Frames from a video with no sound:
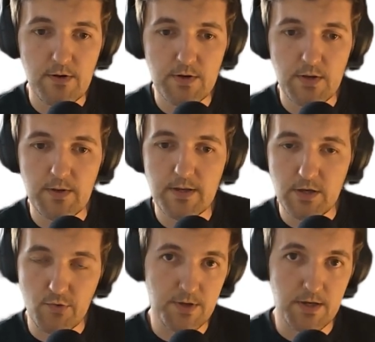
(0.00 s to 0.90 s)
So this is
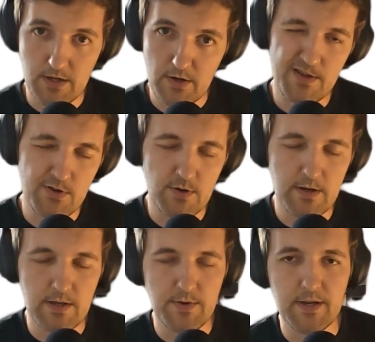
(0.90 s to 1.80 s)
goods,
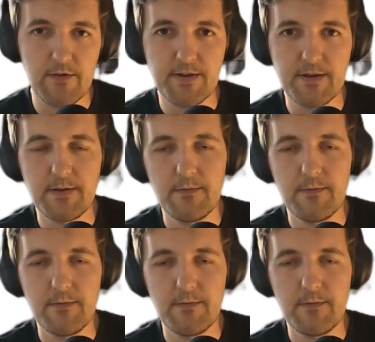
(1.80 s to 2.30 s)
it's not services.